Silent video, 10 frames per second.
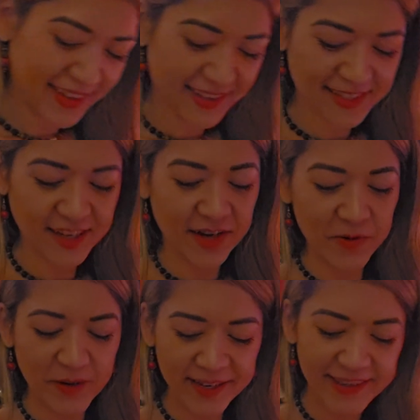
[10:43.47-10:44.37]
That's a good
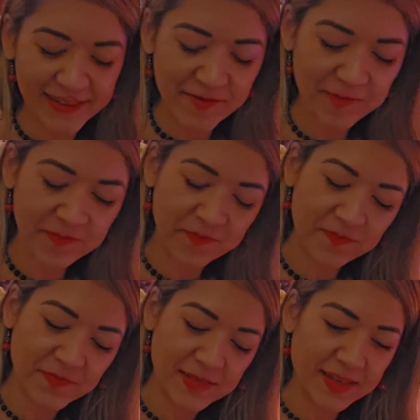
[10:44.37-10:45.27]
one.
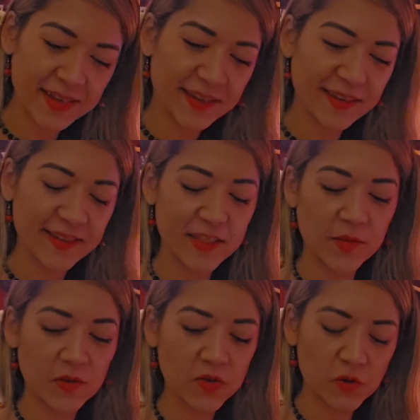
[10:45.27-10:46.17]

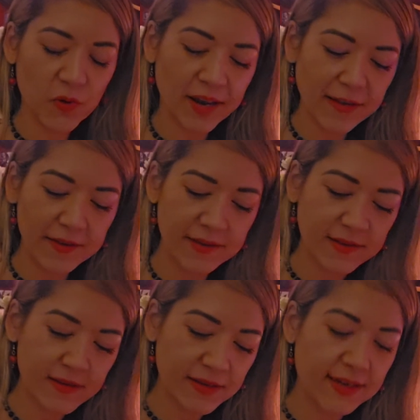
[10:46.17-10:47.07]
Some
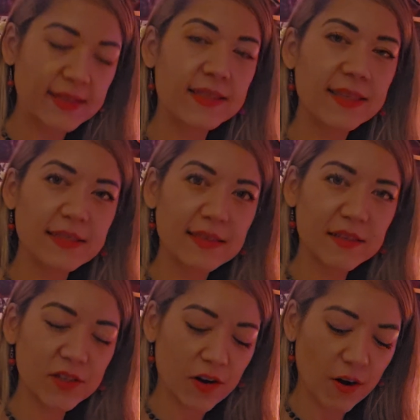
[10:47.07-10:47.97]
strengths:
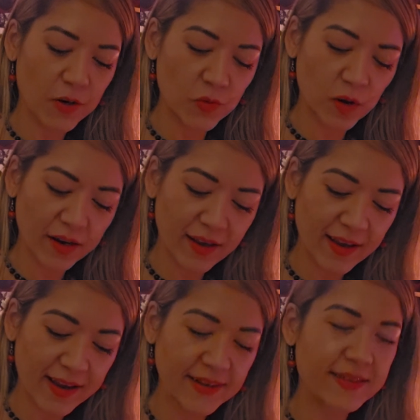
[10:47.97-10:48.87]
consistent,
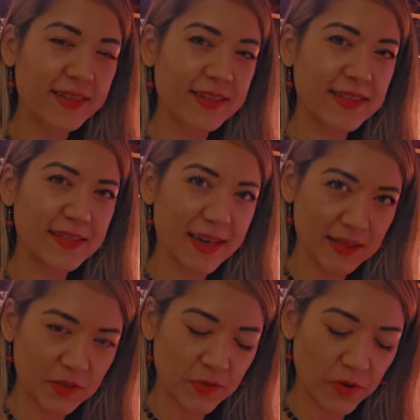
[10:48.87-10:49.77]
hardworking, and
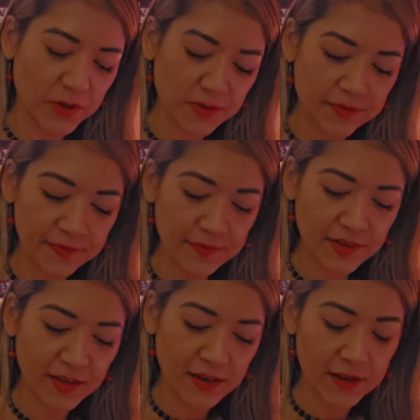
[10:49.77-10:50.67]
successful.
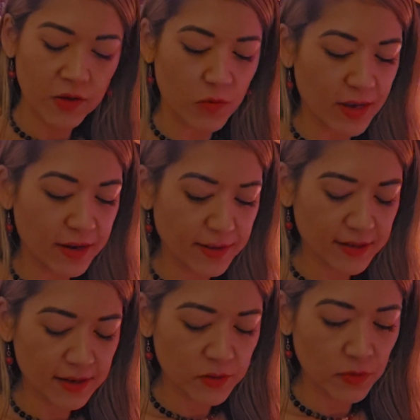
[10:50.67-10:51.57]
The
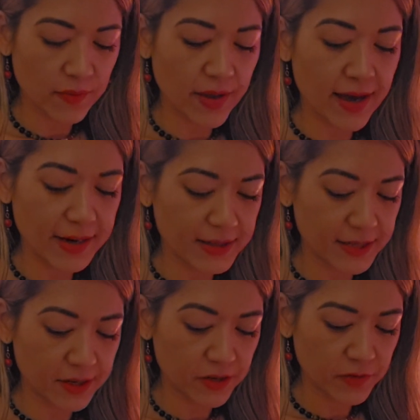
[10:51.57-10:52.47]
weaknesses:
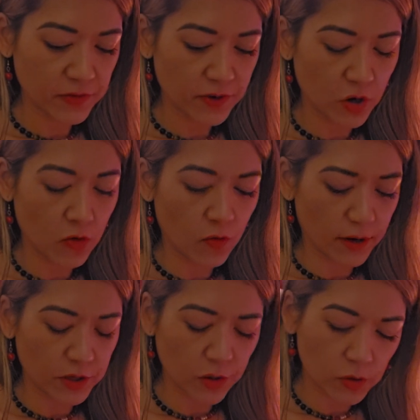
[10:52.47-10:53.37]
repetitive,
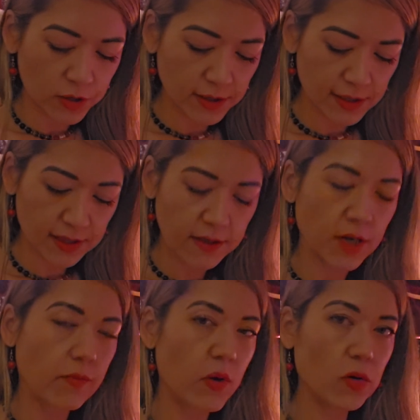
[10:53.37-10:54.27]
overindulgent,
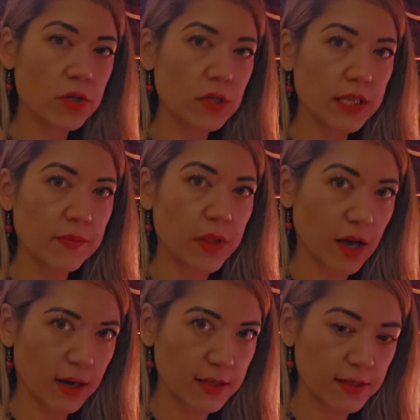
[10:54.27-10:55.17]
emotionally
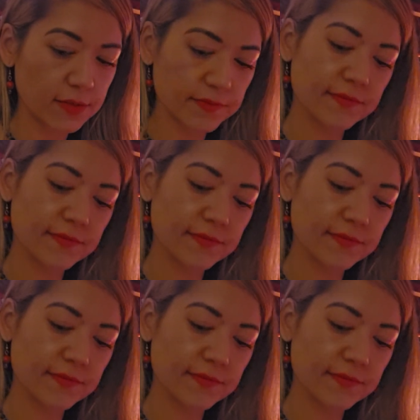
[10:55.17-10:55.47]
blocked.